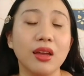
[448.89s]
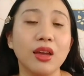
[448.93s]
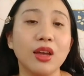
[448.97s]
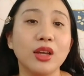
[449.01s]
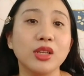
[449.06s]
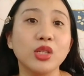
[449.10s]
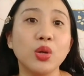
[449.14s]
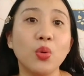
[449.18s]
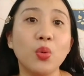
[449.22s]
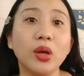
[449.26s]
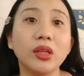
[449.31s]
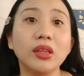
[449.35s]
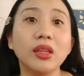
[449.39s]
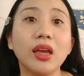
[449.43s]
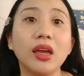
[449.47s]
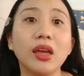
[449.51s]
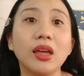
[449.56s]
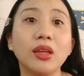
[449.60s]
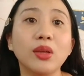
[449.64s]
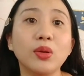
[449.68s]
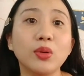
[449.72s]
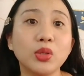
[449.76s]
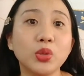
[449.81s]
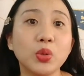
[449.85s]
So what I
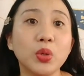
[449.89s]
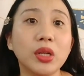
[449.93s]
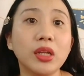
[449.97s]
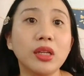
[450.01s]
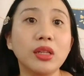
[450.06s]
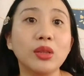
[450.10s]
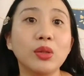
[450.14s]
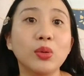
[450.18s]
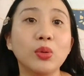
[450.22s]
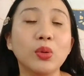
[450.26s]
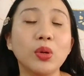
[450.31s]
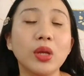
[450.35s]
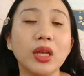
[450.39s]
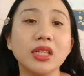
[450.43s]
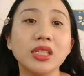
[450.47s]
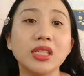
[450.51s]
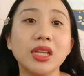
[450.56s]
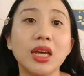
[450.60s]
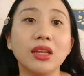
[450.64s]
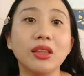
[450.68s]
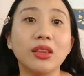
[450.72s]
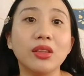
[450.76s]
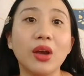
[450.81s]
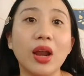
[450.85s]
usually do is
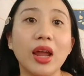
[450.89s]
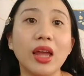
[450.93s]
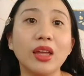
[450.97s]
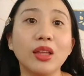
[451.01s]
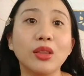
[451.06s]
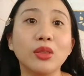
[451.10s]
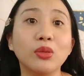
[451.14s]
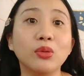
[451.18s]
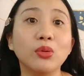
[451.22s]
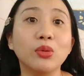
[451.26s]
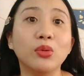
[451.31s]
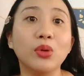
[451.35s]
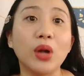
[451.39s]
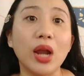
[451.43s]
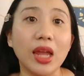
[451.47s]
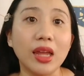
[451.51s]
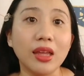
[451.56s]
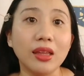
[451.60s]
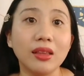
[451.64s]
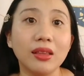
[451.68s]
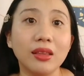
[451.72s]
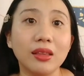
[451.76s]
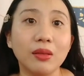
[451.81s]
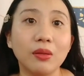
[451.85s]
I try to write
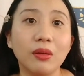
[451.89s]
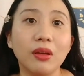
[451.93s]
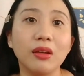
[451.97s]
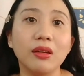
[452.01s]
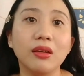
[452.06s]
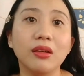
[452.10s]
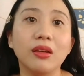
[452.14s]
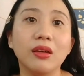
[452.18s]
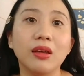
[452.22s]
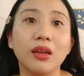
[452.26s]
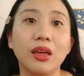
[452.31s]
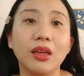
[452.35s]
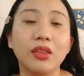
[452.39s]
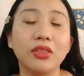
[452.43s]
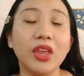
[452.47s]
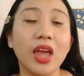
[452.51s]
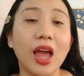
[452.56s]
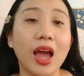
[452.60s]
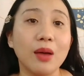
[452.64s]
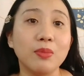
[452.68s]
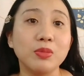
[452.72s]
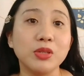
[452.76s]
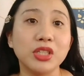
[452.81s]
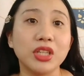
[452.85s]
the
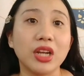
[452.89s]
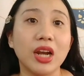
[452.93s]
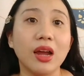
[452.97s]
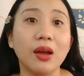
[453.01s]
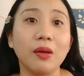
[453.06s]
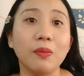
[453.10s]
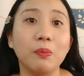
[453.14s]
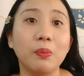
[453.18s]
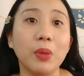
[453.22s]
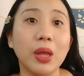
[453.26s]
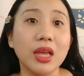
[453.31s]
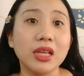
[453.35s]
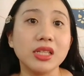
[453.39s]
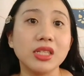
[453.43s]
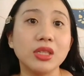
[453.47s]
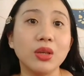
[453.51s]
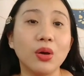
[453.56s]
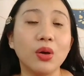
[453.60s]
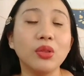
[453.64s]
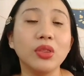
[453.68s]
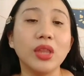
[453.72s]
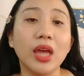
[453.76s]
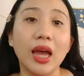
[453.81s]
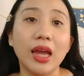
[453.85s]
abstract based on
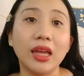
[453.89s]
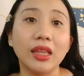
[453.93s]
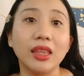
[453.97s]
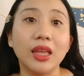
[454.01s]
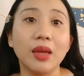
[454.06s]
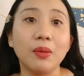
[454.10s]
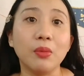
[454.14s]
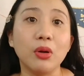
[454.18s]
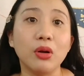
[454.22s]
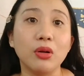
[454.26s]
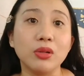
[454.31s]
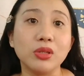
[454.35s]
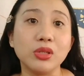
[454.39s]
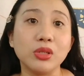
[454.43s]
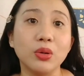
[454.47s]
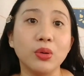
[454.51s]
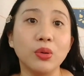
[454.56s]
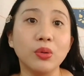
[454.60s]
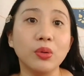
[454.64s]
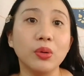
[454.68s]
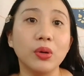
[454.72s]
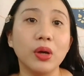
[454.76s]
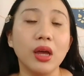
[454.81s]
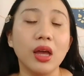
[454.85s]
the item
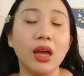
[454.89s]
also.